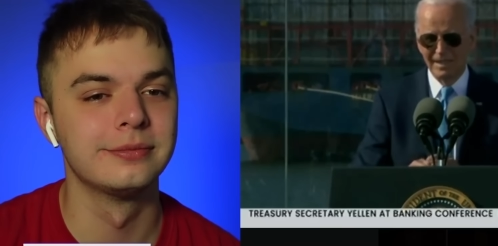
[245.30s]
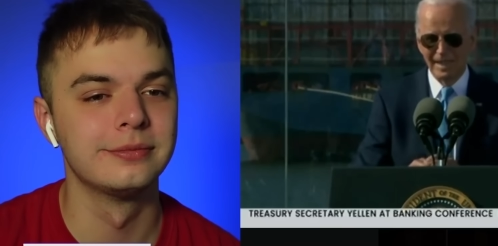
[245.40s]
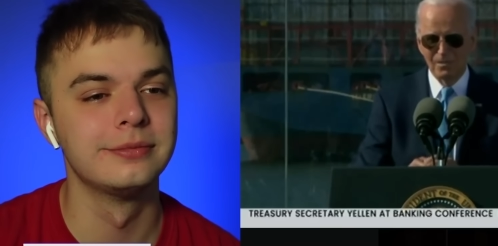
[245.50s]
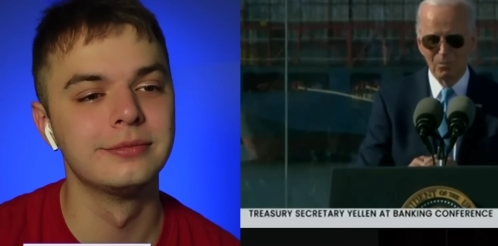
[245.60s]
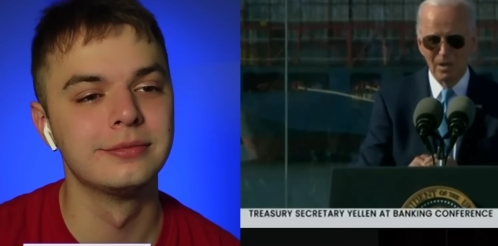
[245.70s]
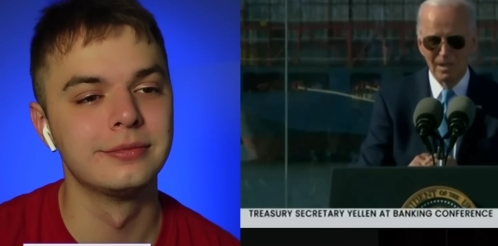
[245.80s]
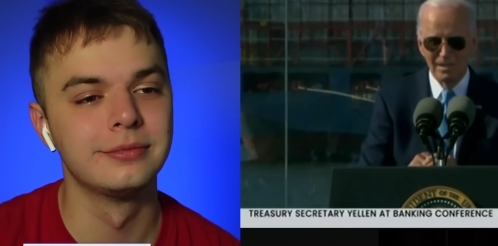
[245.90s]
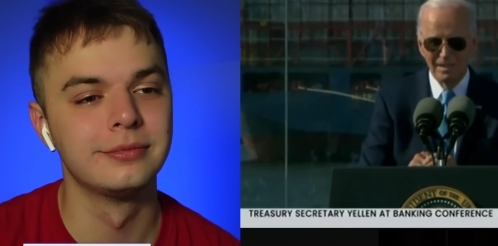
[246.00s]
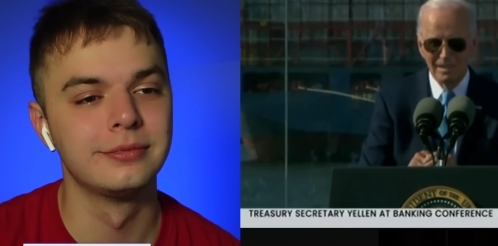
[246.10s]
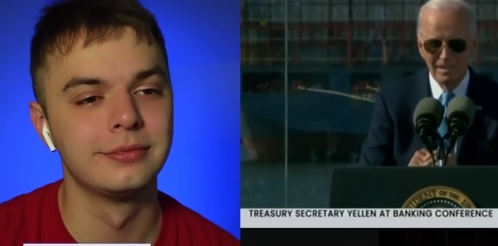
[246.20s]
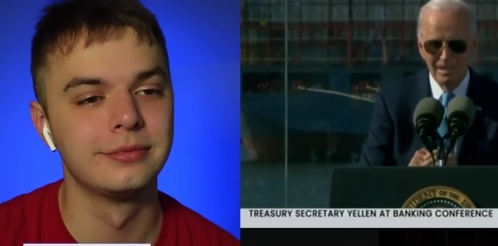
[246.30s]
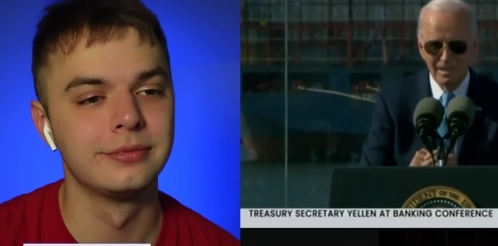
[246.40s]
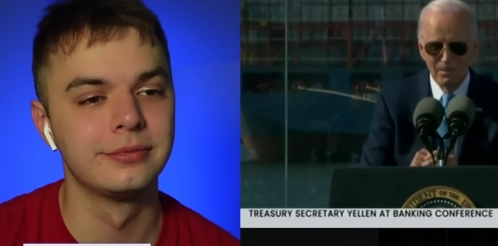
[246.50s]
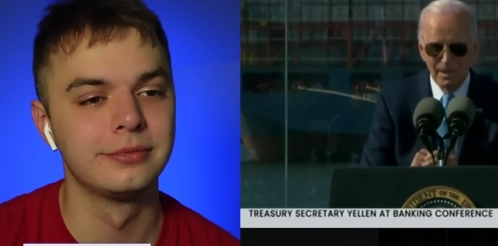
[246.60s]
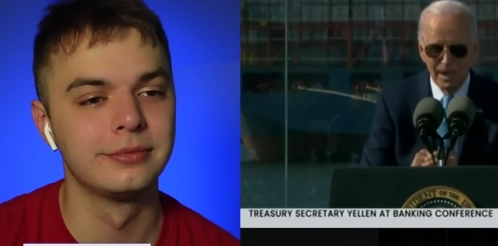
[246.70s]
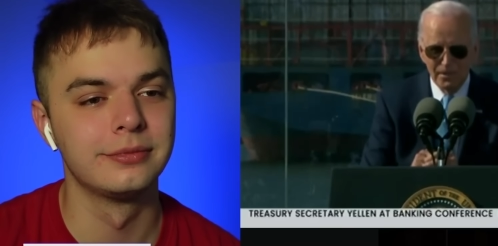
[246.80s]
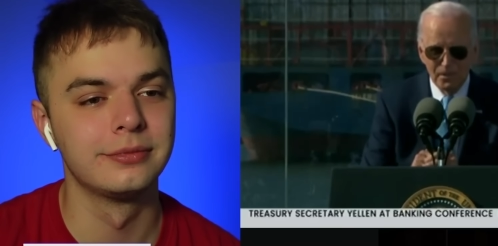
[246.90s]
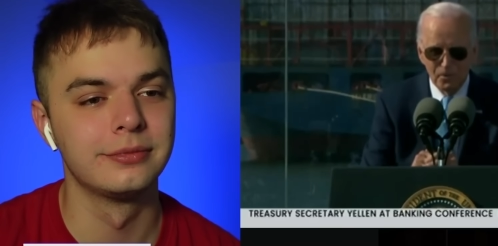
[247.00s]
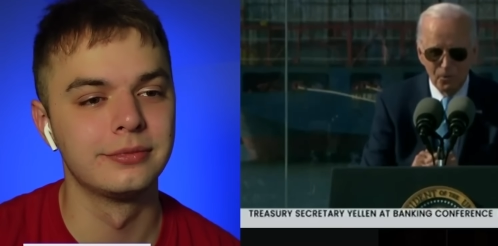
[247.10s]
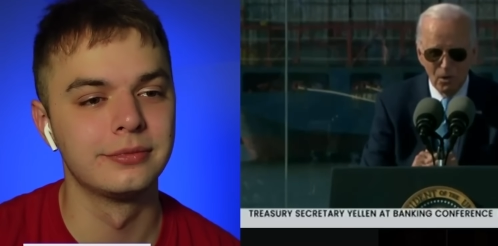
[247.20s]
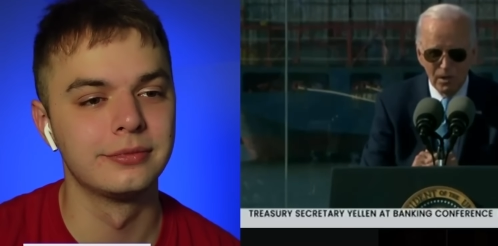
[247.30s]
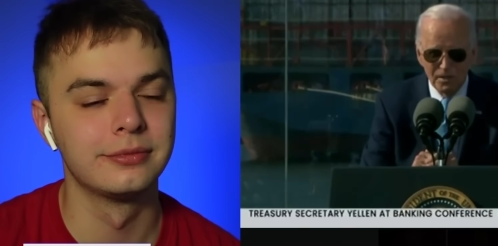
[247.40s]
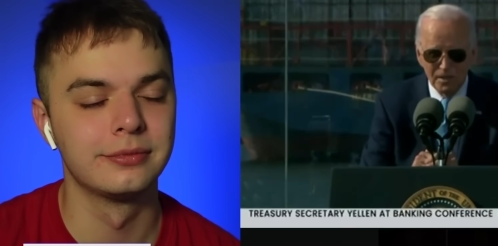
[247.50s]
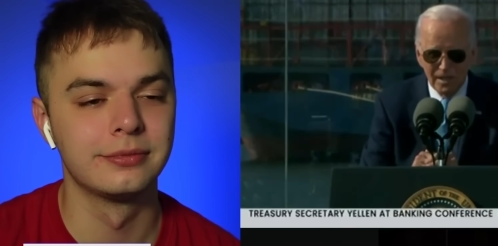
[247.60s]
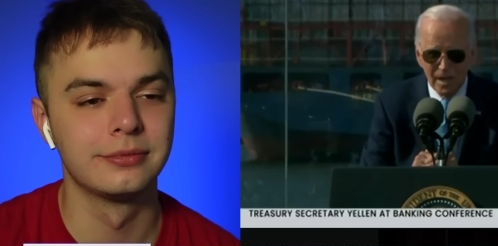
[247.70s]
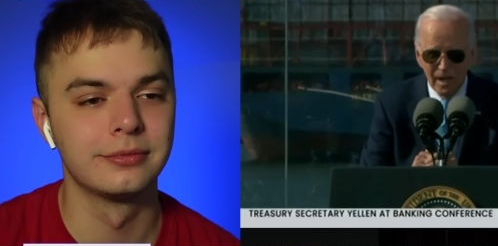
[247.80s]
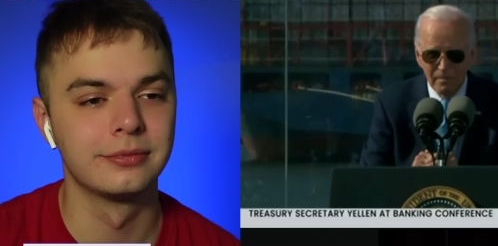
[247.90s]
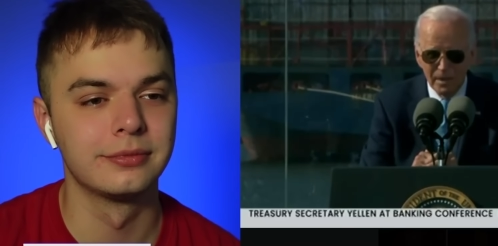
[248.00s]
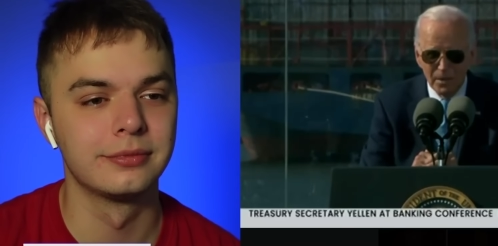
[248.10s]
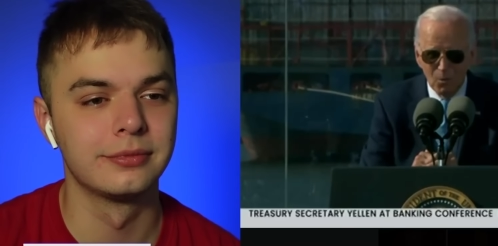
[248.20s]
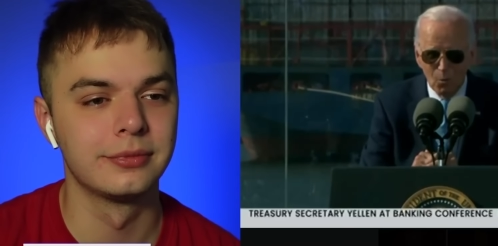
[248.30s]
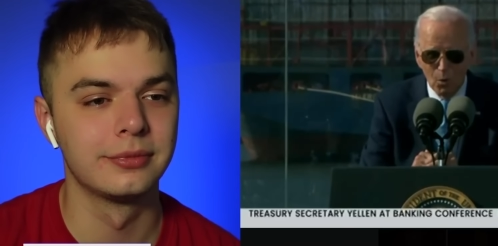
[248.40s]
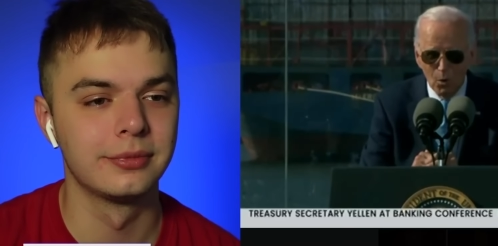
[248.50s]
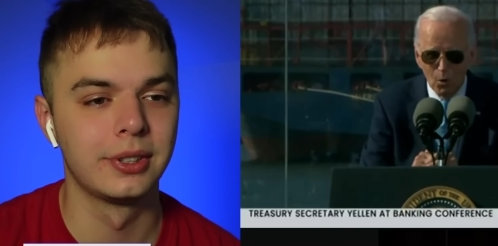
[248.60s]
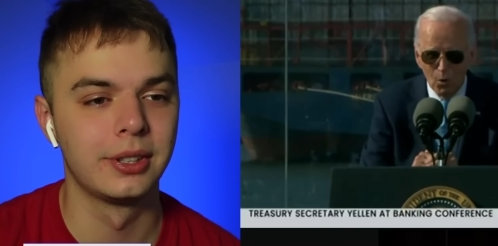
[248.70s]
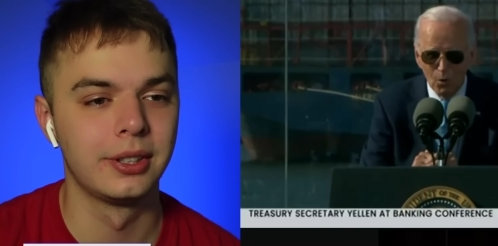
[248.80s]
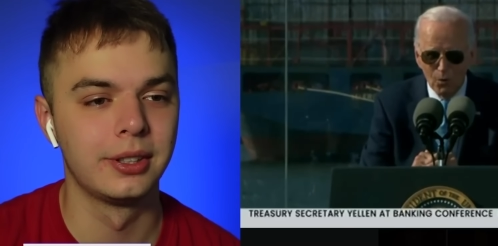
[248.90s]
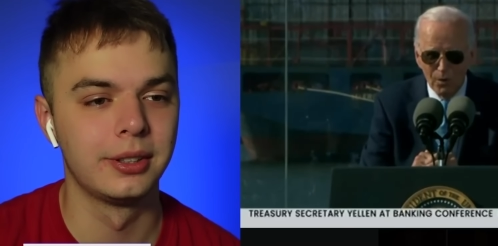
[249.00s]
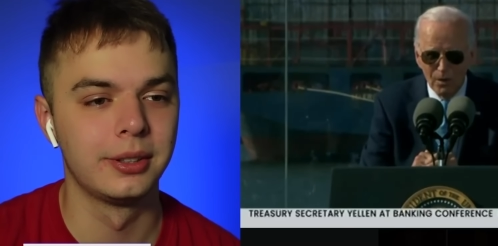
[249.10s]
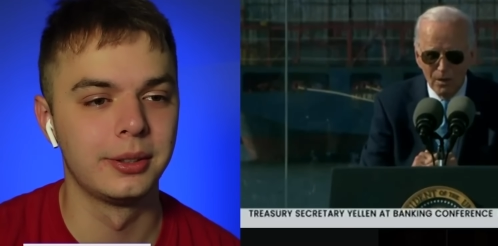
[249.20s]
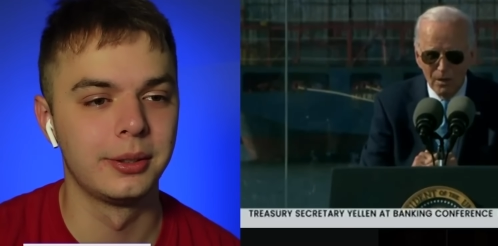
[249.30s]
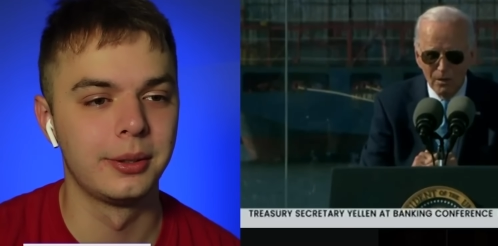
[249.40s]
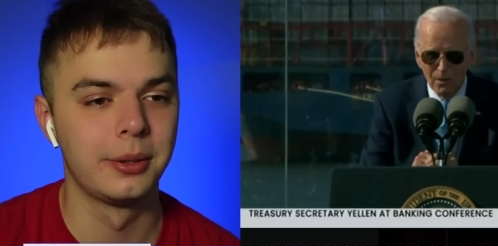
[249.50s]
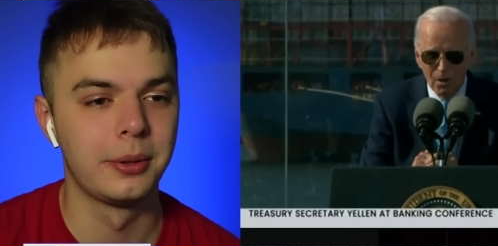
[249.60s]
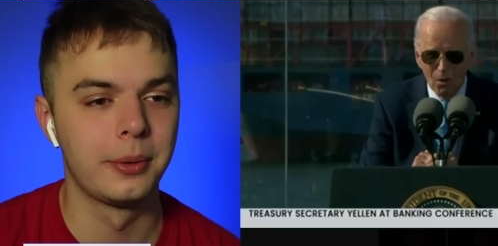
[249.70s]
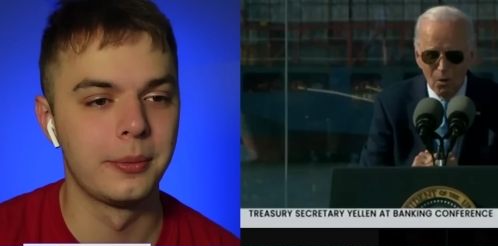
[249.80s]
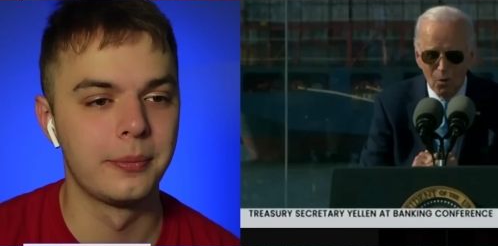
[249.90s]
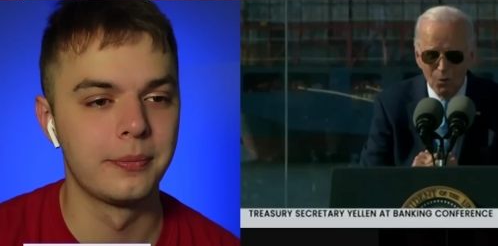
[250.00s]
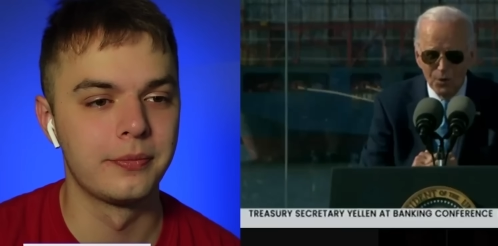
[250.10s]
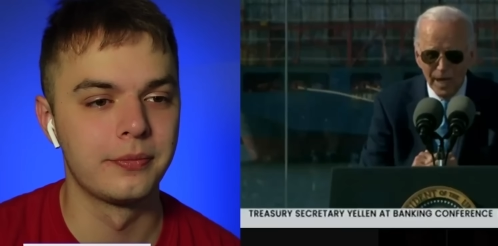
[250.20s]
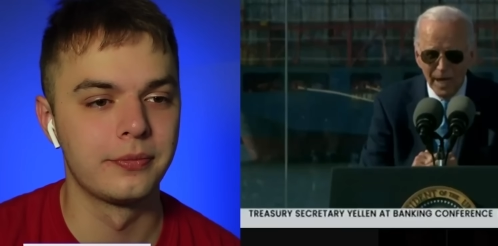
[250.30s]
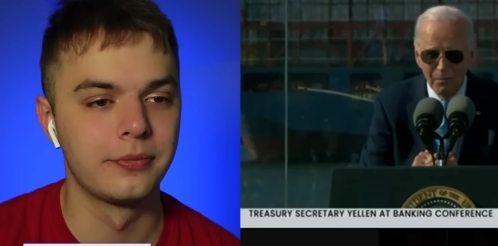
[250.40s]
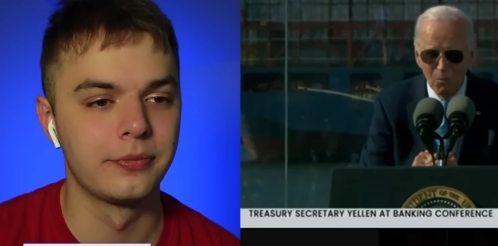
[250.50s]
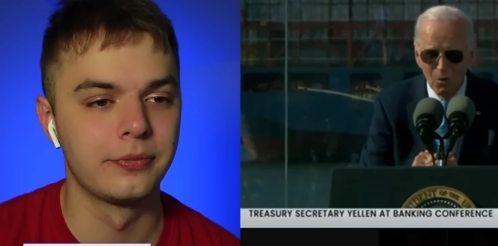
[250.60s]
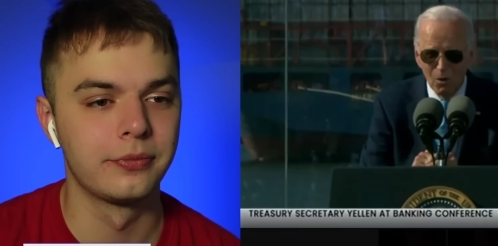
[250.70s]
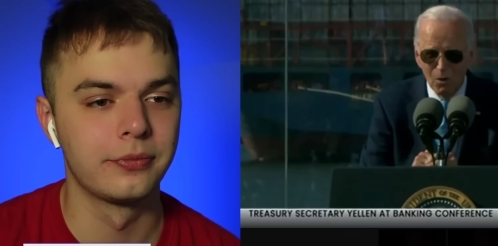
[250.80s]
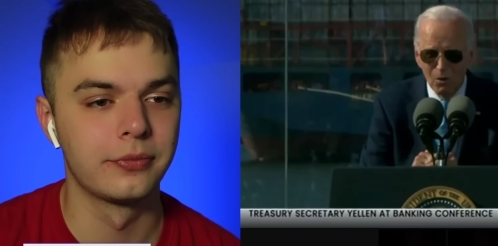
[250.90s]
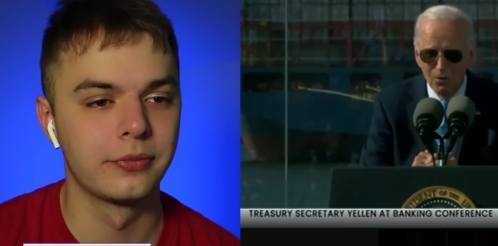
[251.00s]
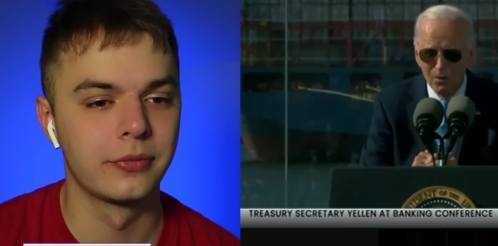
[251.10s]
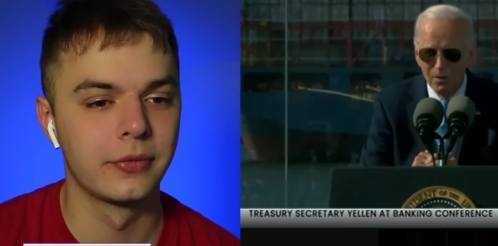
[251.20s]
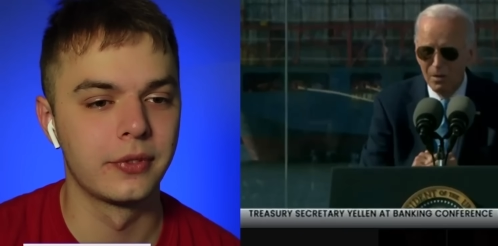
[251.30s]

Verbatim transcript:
Speaker 1: Guess what? We got the strongest economy in the world, the whole damn world.